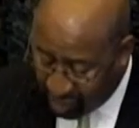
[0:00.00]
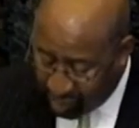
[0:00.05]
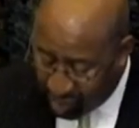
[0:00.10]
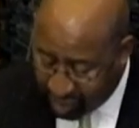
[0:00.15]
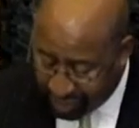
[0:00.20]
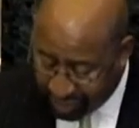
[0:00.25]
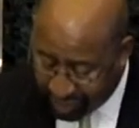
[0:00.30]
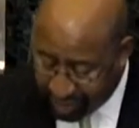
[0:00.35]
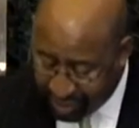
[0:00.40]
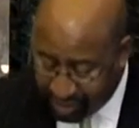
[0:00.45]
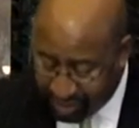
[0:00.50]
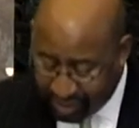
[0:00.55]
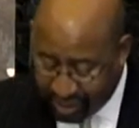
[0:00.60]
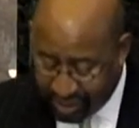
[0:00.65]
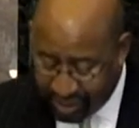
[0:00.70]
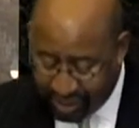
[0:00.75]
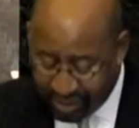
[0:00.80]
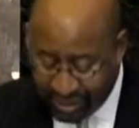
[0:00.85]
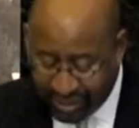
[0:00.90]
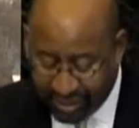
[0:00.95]
work
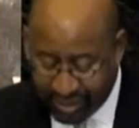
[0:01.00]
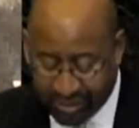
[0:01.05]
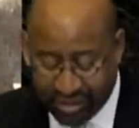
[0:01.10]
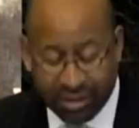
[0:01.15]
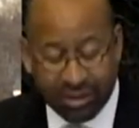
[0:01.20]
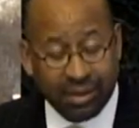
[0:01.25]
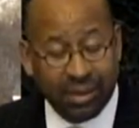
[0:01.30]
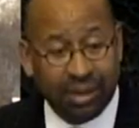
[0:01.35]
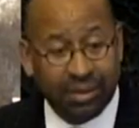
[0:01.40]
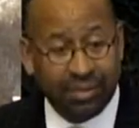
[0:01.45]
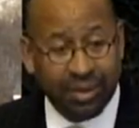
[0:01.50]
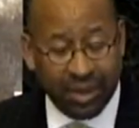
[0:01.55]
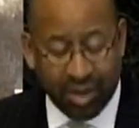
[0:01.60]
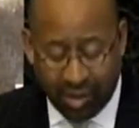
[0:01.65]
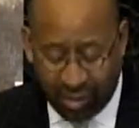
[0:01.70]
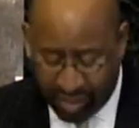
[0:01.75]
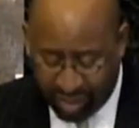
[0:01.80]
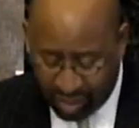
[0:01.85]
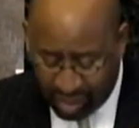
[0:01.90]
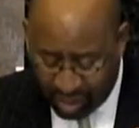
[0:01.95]
that's been
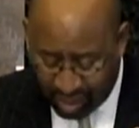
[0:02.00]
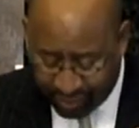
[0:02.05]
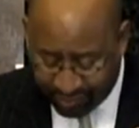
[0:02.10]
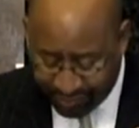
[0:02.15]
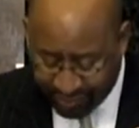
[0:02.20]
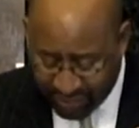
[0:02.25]
going on.